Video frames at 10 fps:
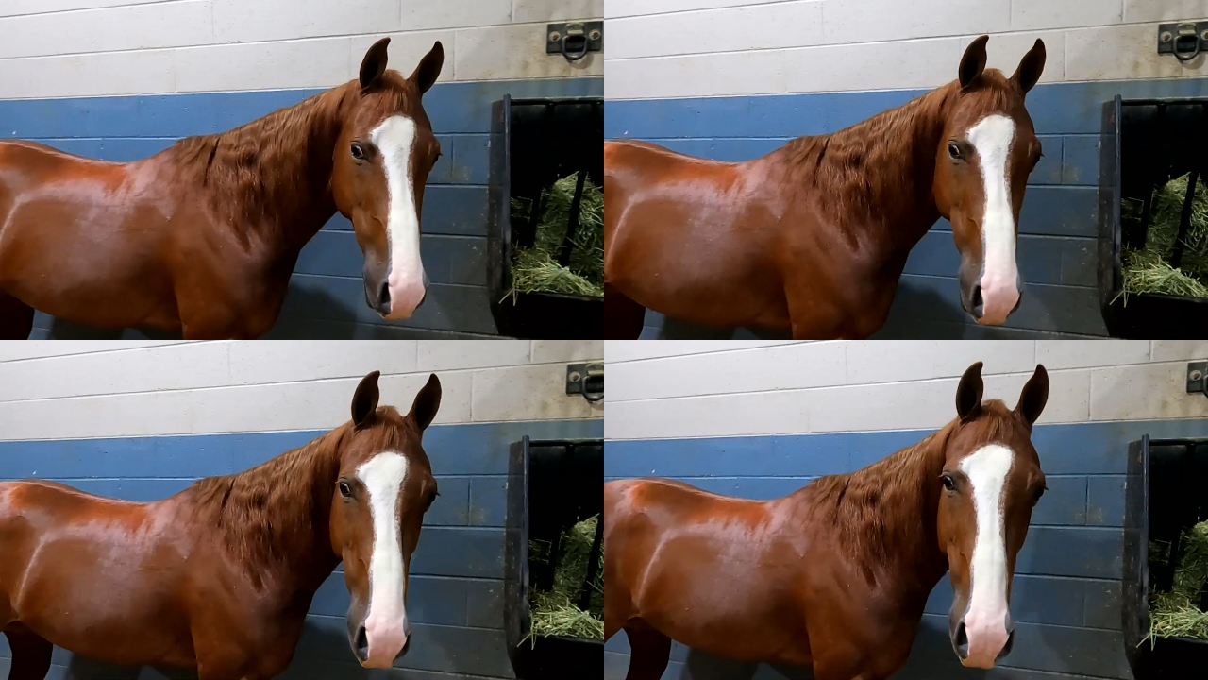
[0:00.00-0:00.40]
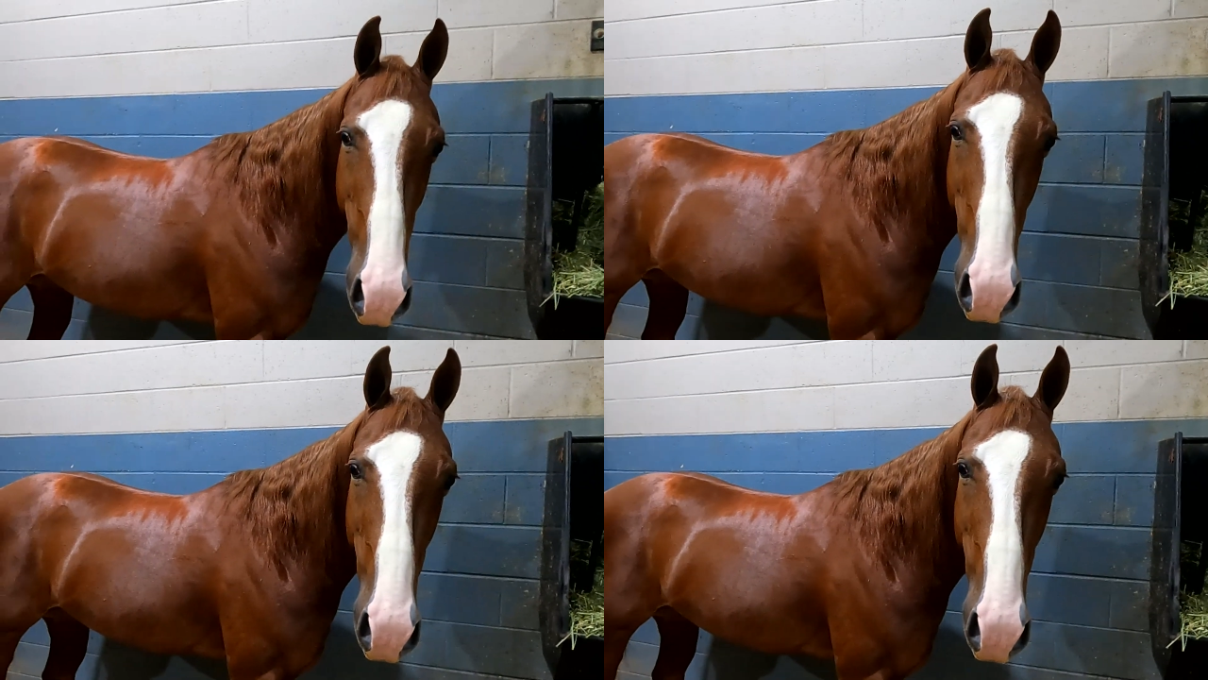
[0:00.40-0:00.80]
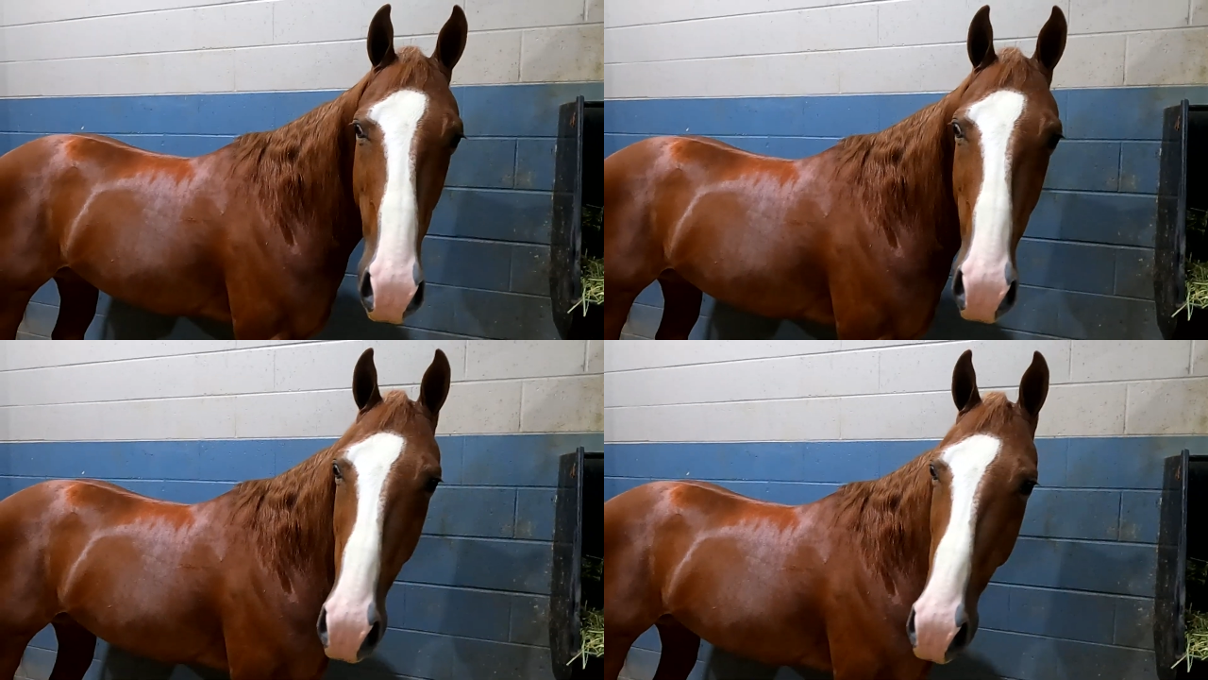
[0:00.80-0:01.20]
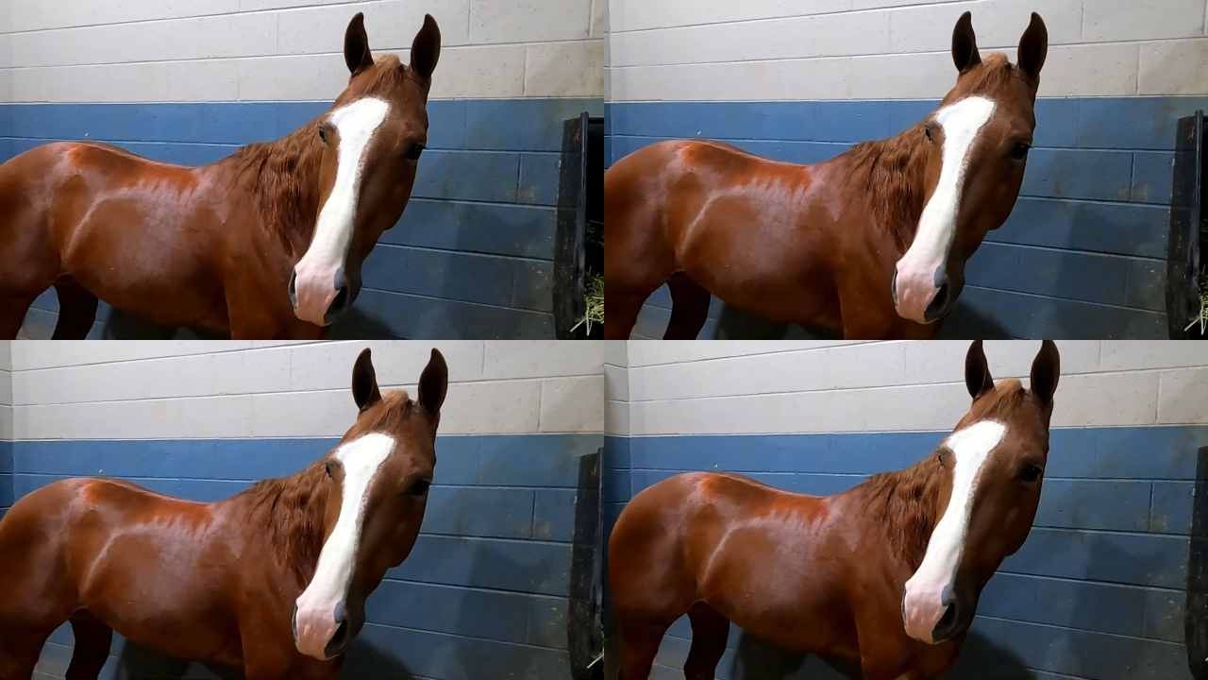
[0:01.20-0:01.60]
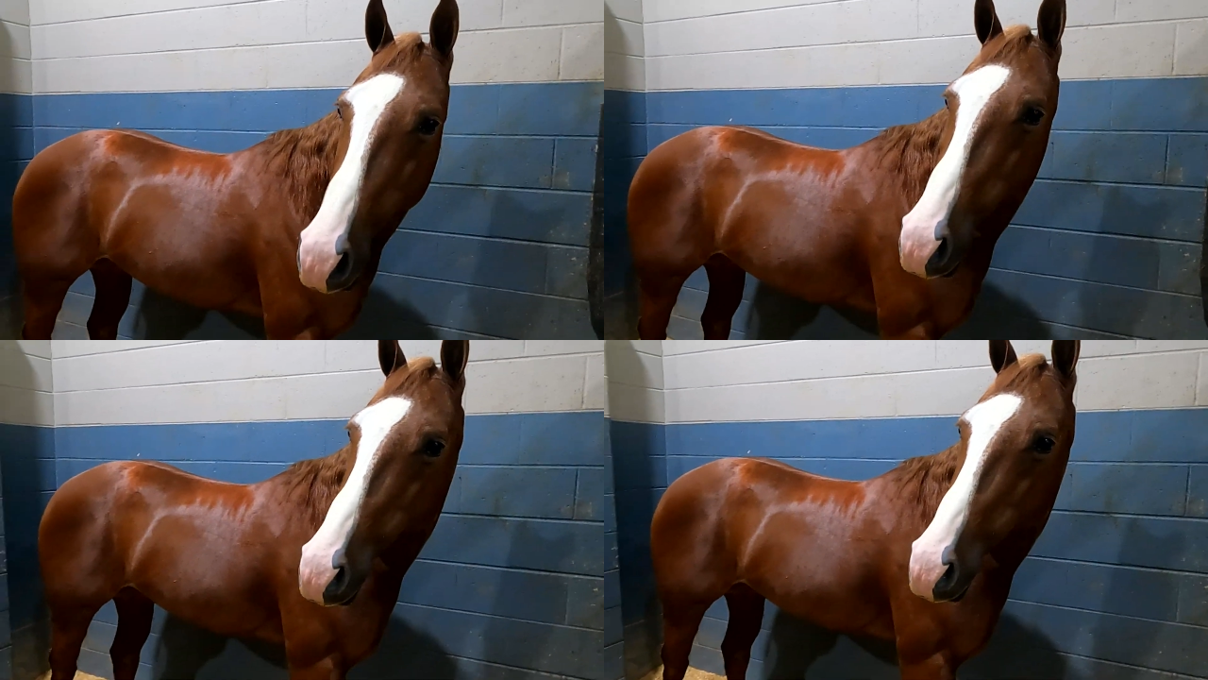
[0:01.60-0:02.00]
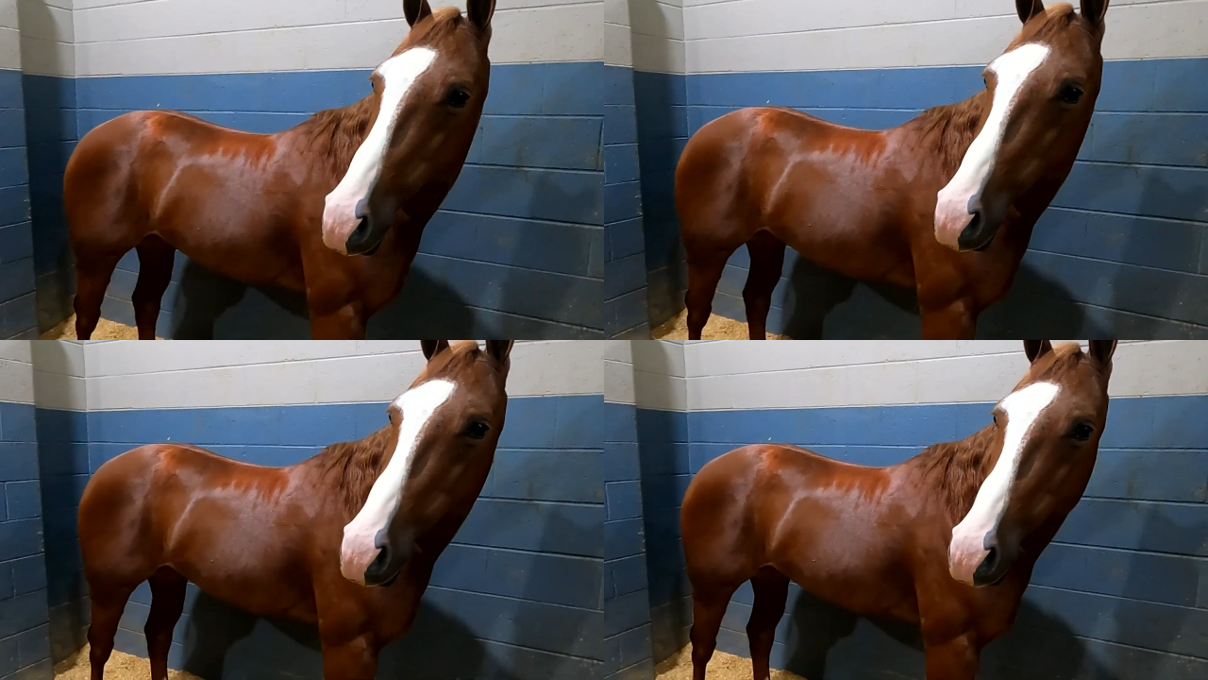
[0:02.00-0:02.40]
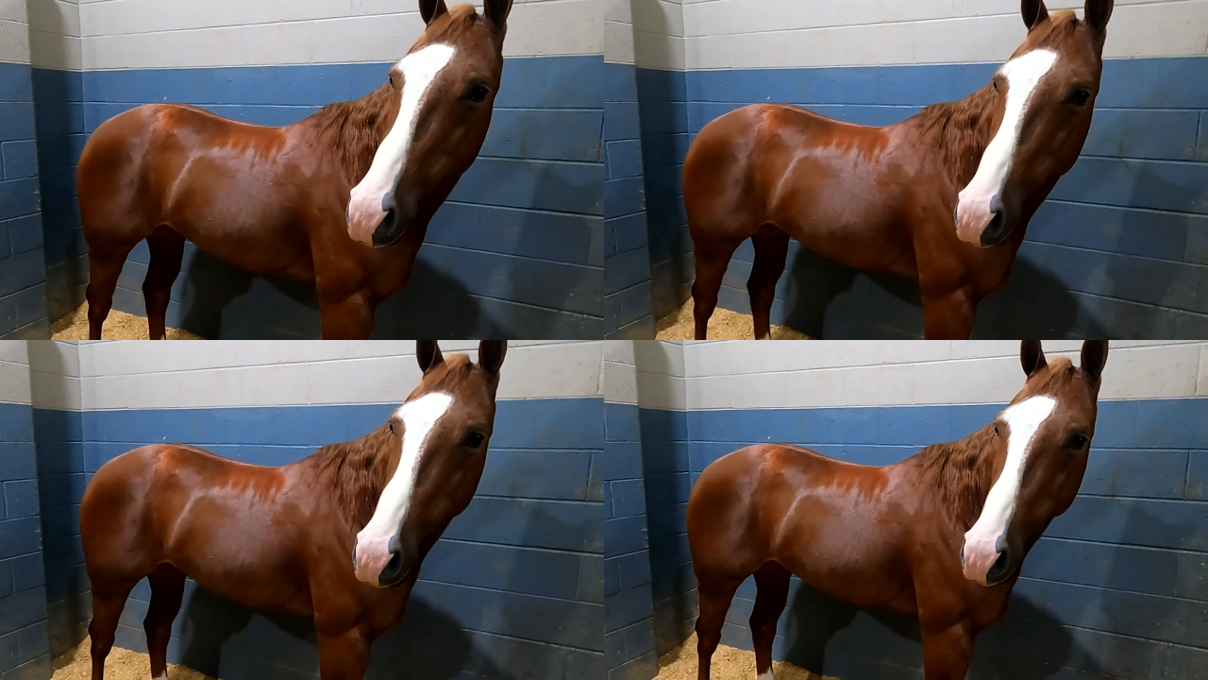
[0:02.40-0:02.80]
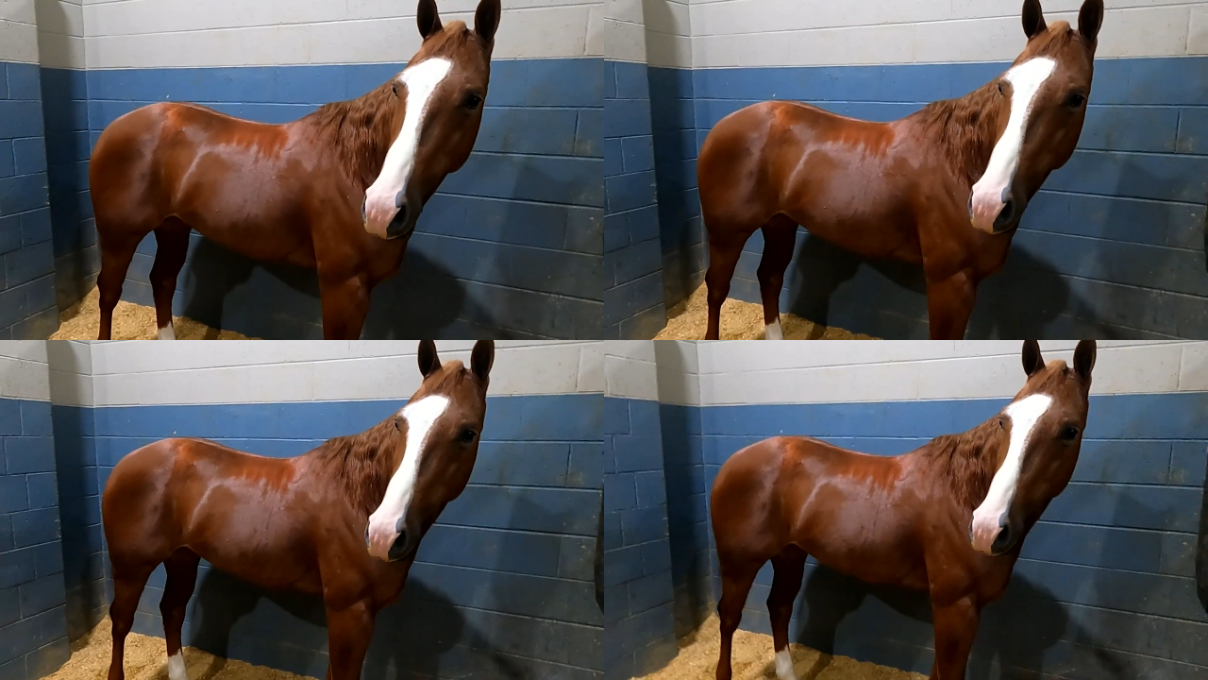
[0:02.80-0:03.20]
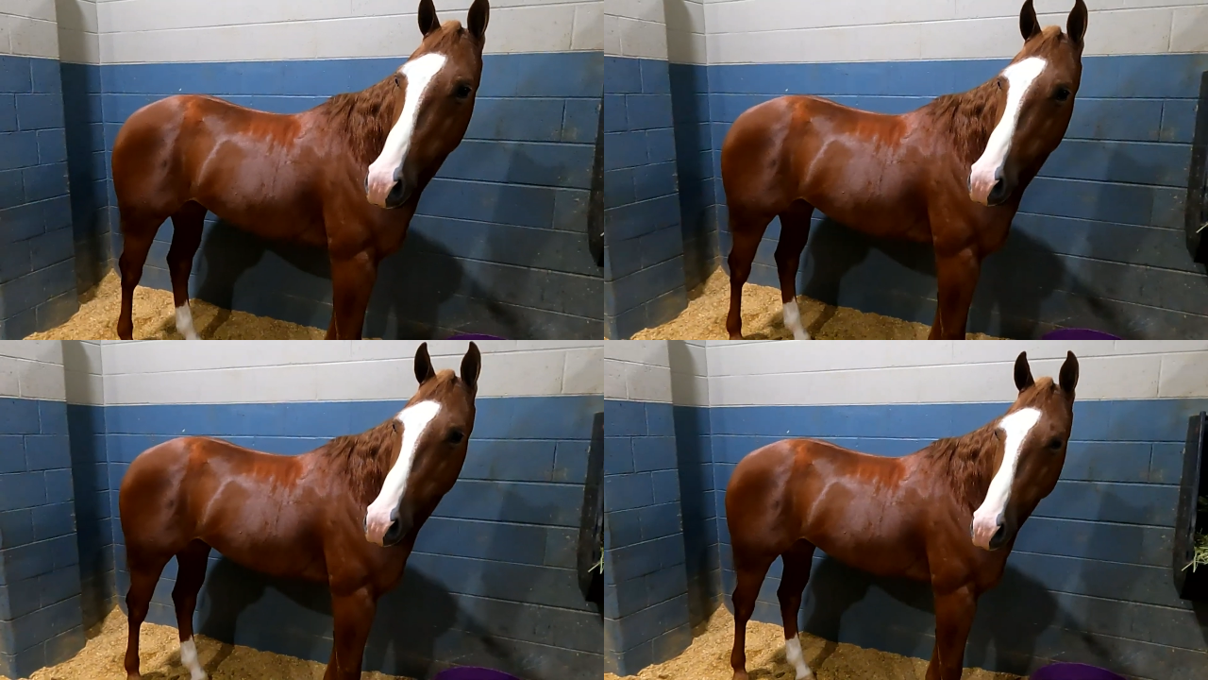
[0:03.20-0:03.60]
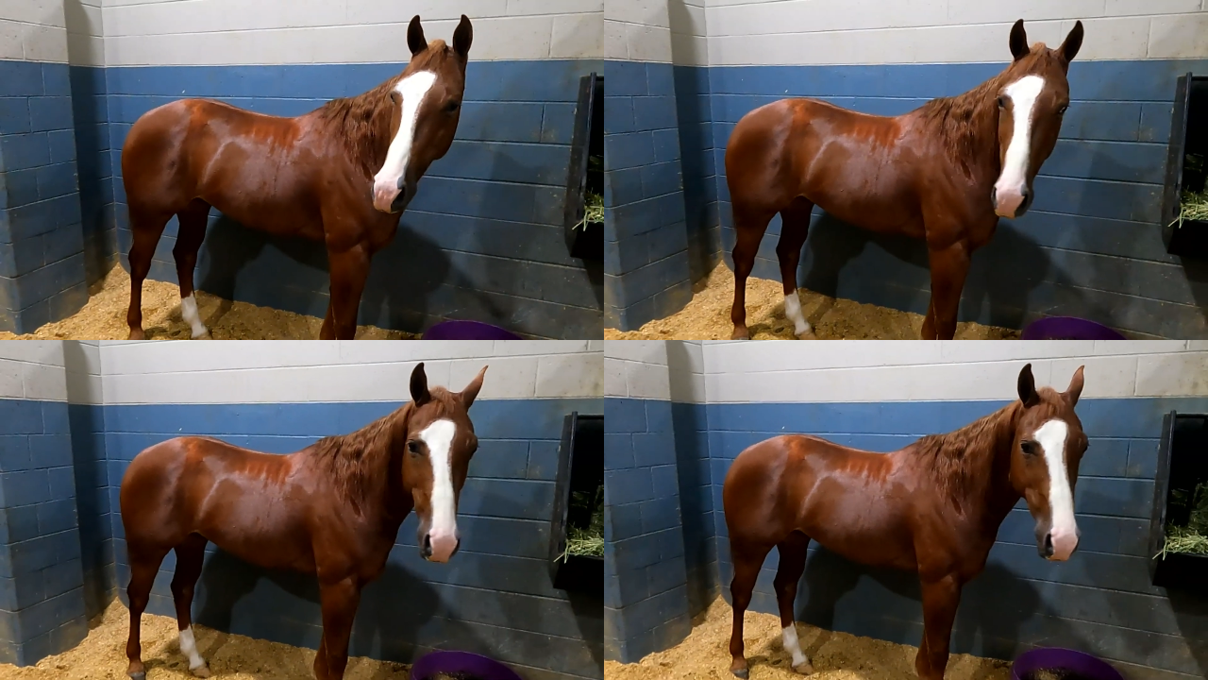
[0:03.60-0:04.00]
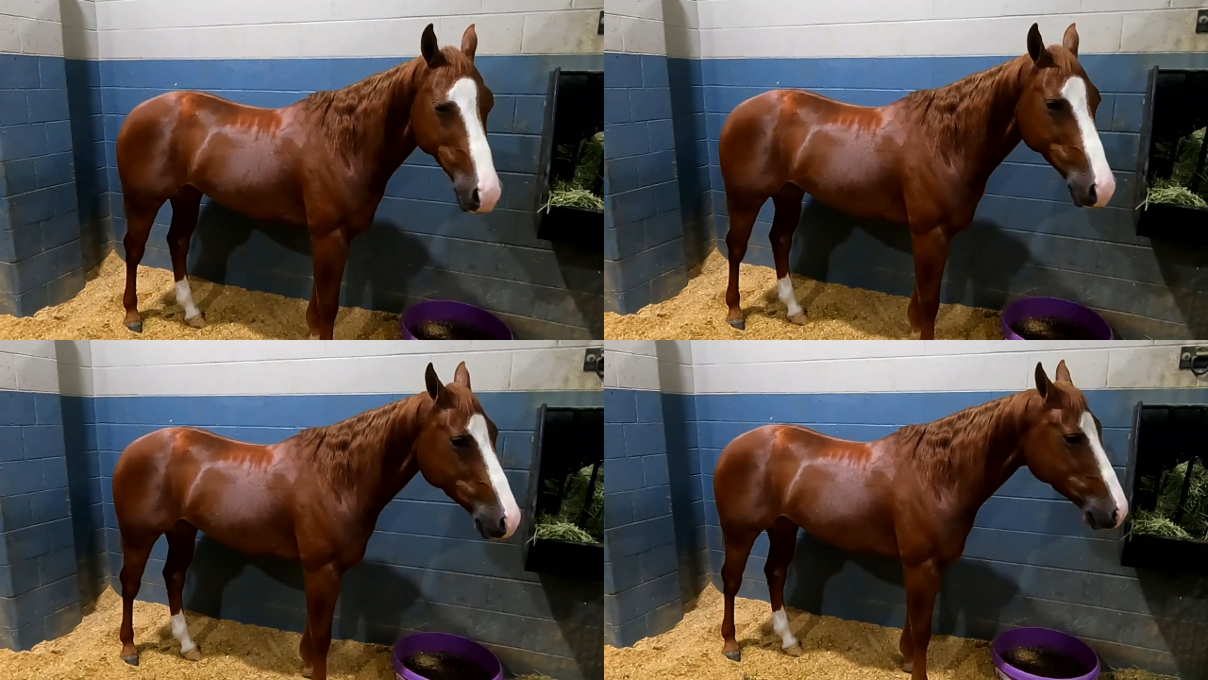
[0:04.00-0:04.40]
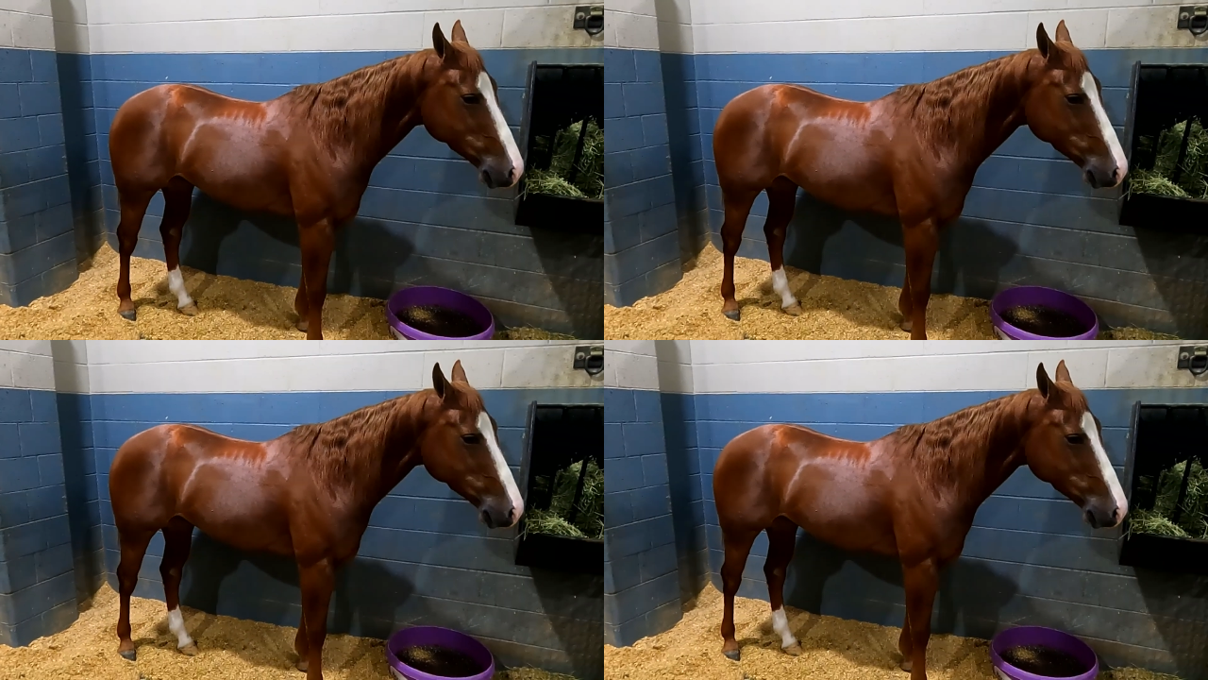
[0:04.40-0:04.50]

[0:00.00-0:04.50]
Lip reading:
[unreadable: no face in view]